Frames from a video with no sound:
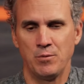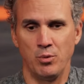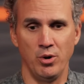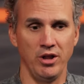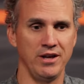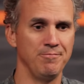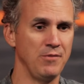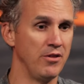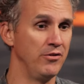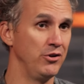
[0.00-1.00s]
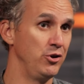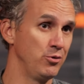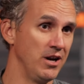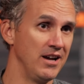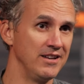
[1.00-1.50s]
we really, other than
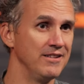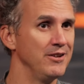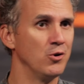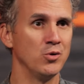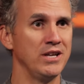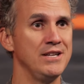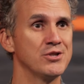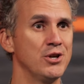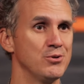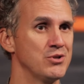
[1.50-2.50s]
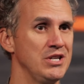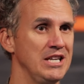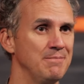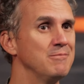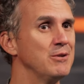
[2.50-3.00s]
UConn, the only East Coast
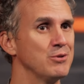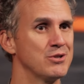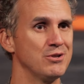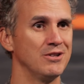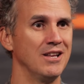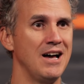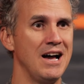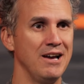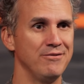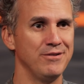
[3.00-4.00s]
team that was still alive